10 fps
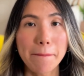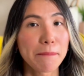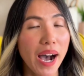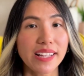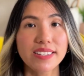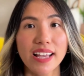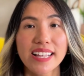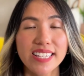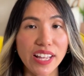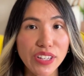but
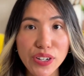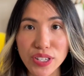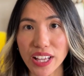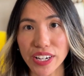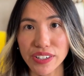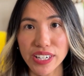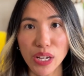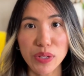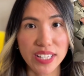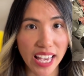10 years later, he
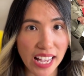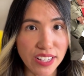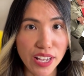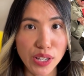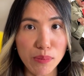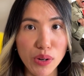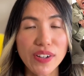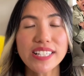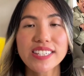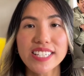was casted in the
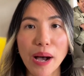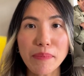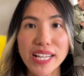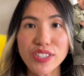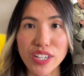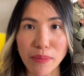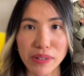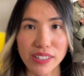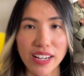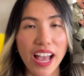movie Dumb and Dumber,